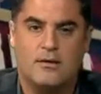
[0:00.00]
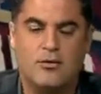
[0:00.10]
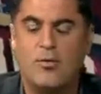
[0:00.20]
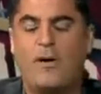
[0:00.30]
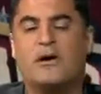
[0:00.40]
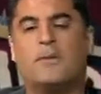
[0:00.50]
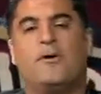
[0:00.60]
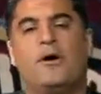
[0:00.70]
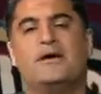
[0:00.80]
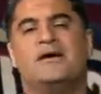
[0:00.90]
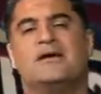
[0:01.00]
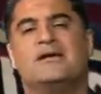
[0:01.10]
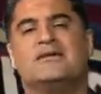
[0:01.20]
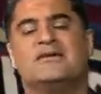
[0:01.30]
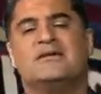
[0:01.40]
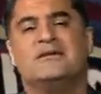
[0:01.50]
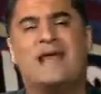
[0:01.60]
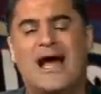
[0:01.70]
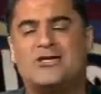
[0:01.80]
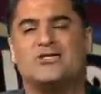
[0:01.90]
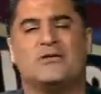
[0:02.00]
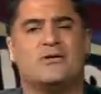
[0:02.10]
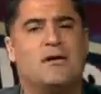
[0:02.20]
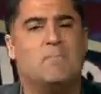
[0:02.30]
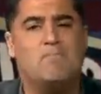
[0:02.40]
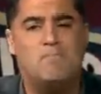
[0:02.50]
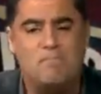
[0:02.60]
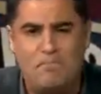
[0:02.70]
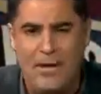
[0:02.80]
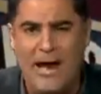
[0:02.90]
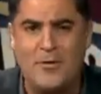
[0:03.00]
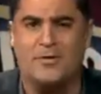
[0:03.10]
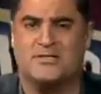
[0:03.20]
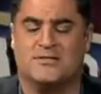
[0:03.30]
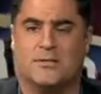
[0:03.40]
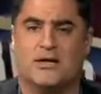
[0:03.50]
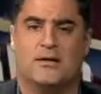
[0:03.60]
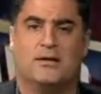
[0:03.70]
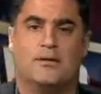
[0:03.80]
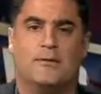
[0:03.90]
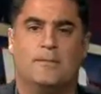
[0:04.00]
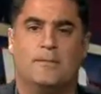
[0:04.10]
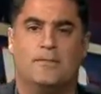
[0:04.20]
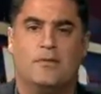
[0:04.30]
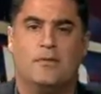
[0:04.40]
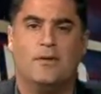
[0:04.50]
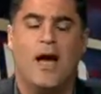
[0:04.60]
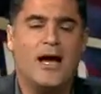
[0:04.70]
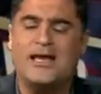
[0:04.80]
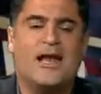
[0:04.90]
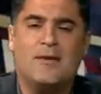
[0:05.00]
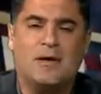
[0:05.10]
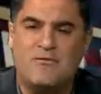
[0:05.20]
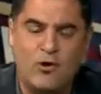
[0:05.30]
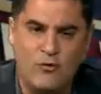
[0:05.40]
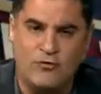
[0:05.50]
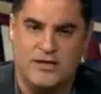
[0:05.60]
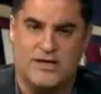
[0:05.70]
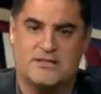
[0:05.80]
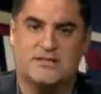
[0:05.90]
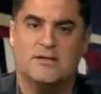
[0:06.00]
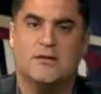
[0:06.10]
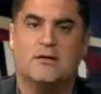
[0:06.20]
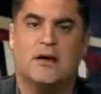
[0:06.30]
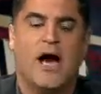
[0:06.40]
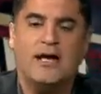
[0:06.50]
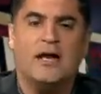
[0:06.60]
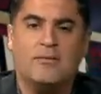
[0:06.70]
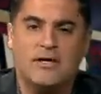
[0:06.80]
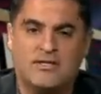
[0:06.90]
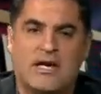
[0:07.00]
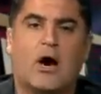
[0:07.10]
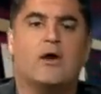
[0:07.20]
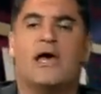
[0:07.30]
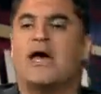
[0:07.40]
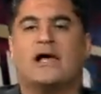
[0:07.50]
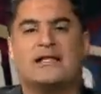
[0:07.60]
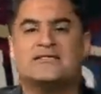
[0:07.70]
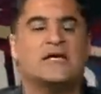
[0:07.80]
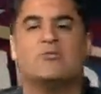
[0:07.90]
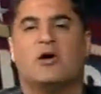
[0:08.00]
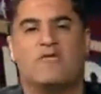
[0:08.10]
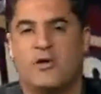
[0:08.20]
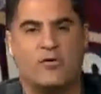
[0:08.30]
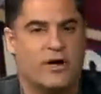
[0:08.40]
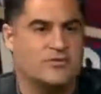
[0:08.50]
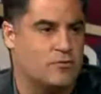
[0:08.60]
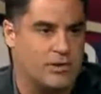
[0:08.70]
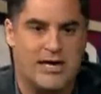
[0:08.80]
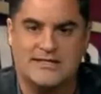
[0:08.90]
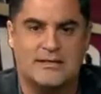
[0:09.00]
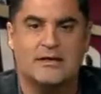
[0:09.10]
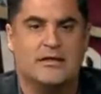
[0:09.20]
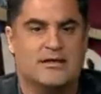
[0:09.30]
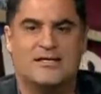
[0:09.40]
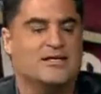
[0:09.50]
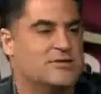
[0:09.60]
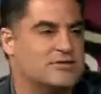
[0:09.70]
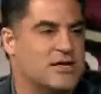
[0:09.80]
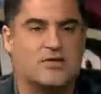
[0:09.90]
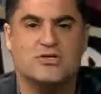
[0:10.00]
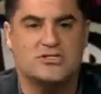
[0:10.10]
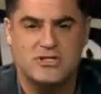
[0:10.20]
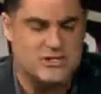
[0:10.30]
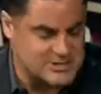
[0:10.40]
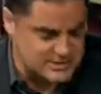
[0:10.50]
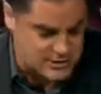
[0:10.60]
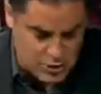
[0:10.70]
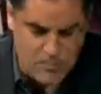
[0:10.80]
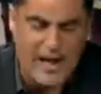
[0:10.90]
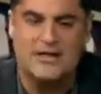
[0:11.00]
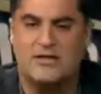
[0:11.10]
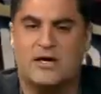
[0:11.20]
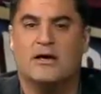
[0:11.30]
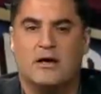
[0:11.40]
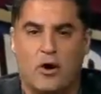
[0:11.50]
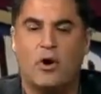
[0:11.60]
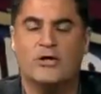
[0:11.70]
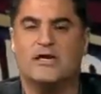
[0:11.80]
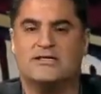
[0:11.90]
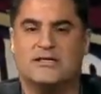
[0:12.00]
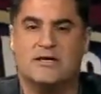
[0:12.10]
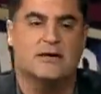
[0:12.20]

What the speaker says: The Republican Party is a national embarrassment. How can anybody vote for this? How can anybody say, oh yeah, let's take away voting rights from blacks and Latinos. Just go back to the old days